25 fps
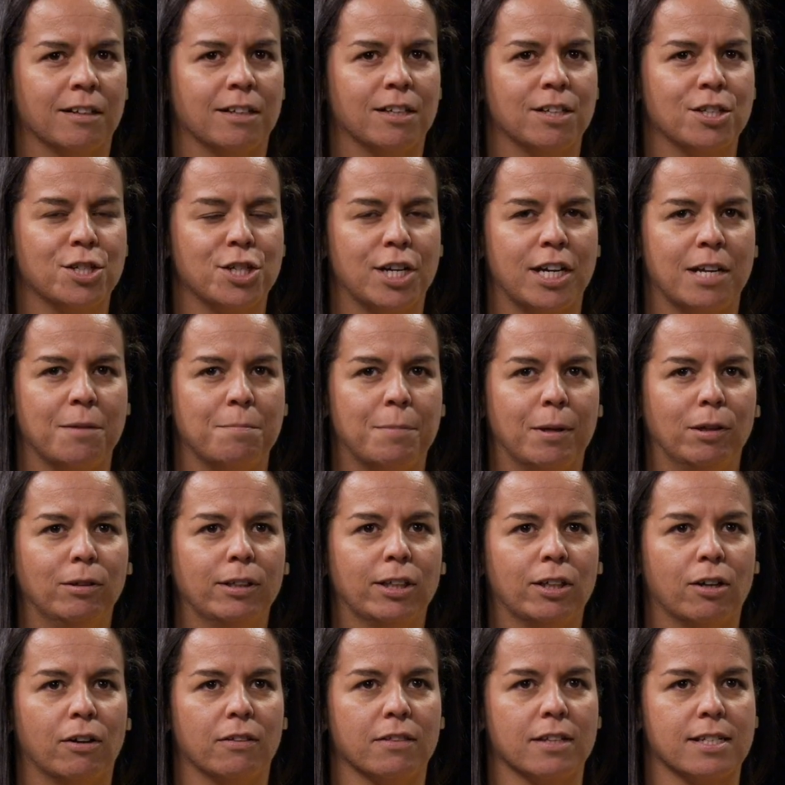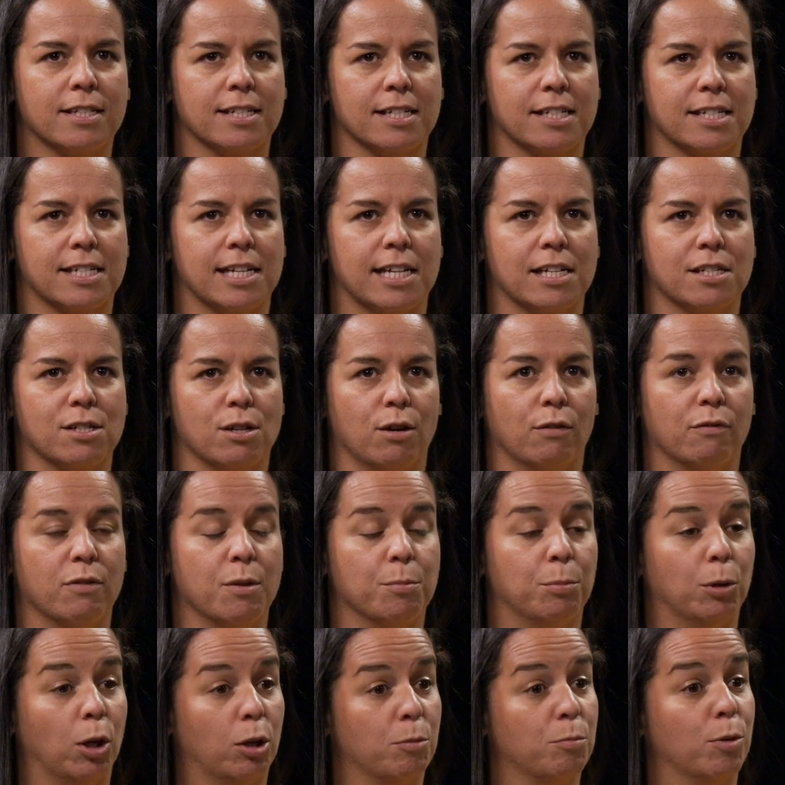Jenny, building on the success of the
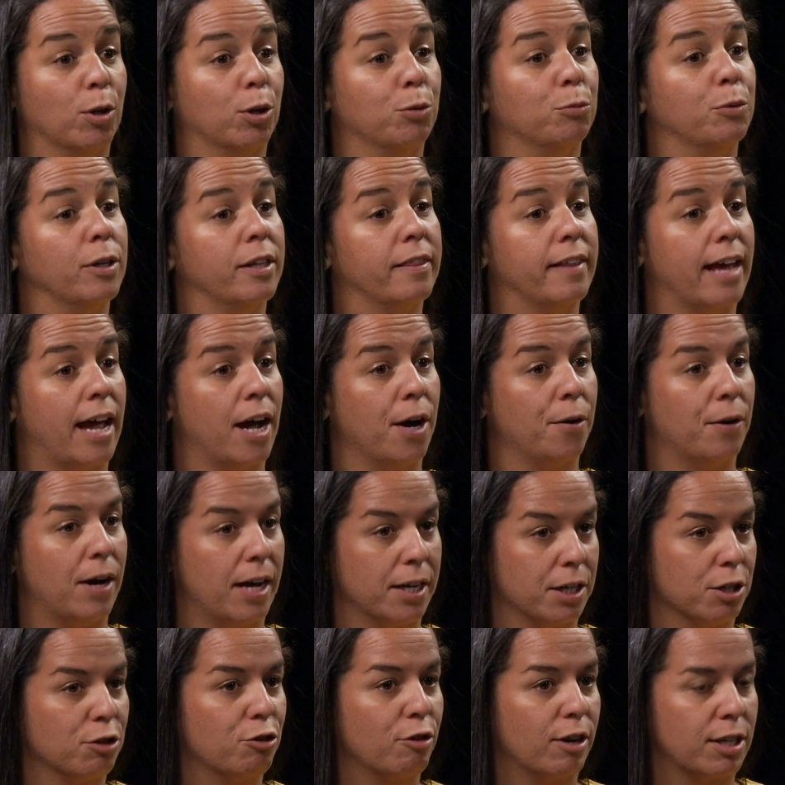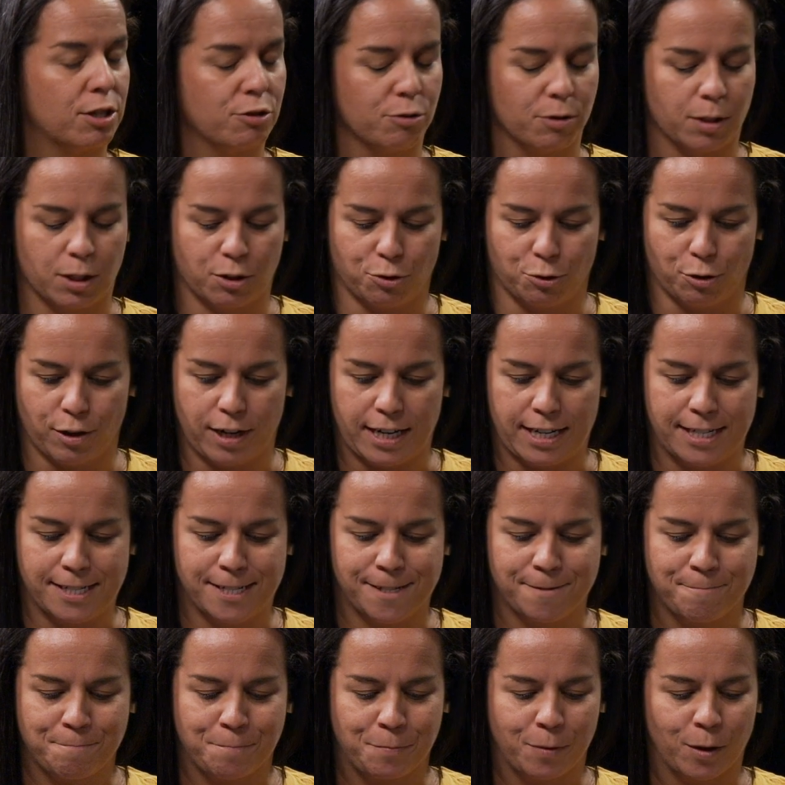block model with our undergraduate
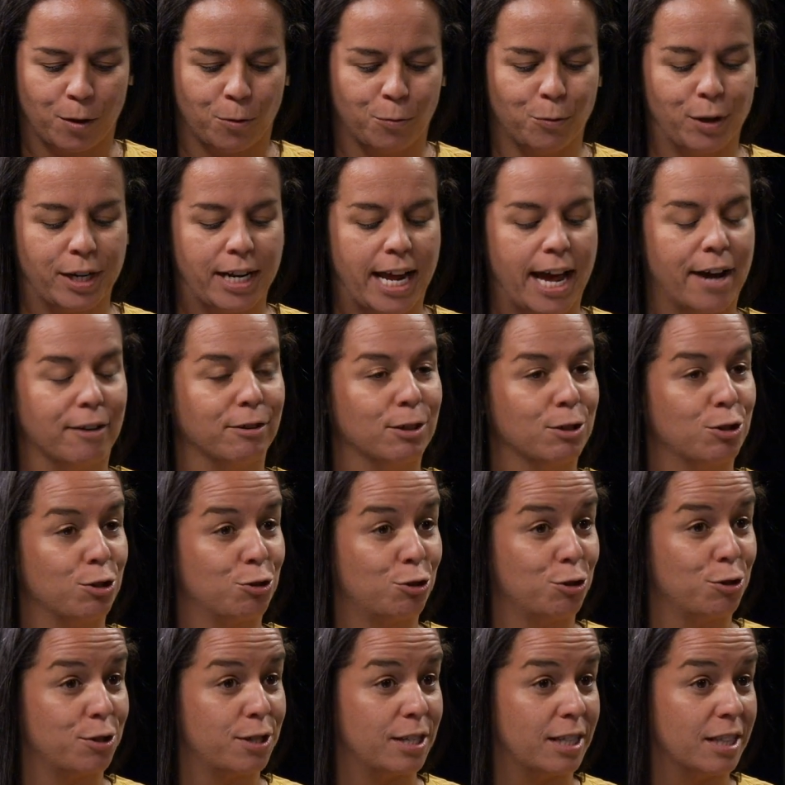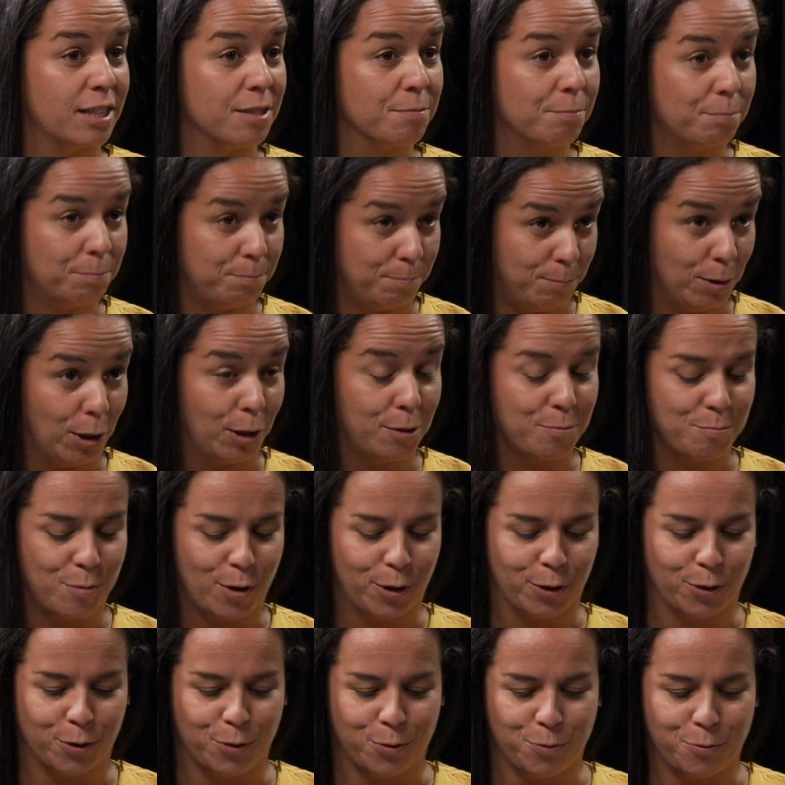degrees, we're now introducing the block
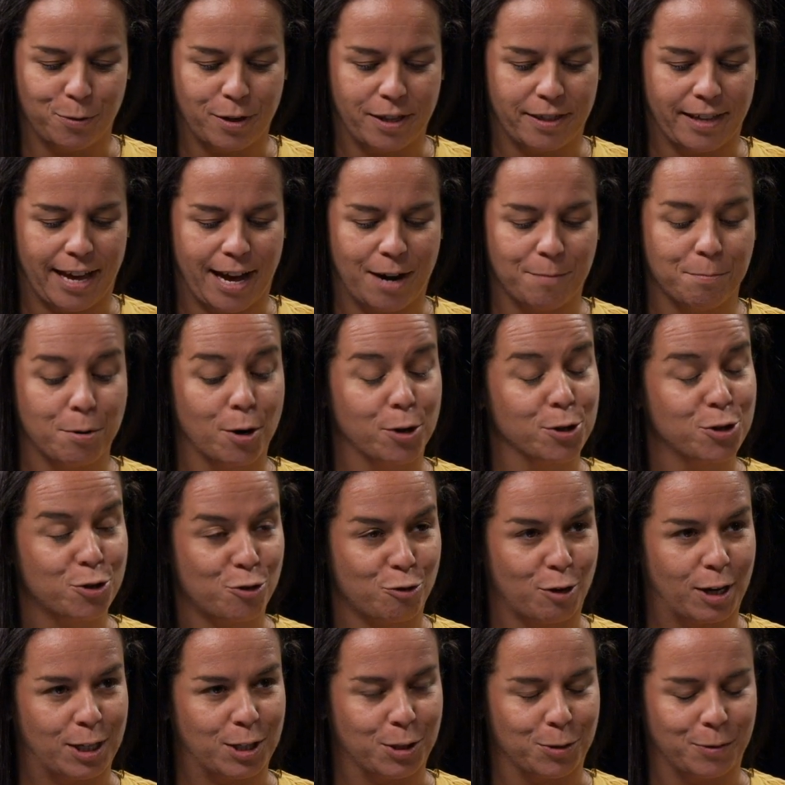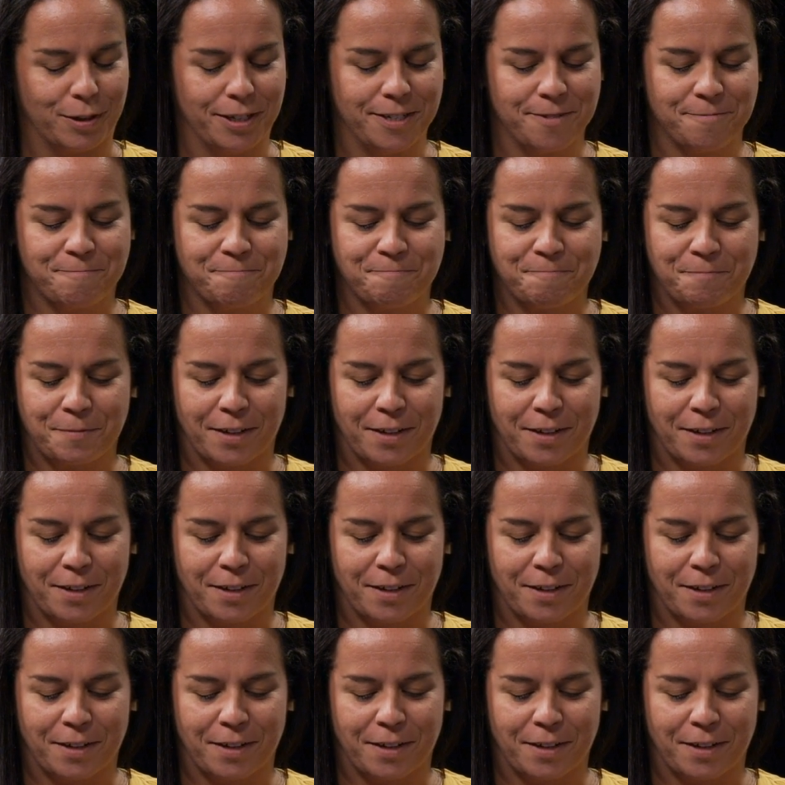model with our postgraduate.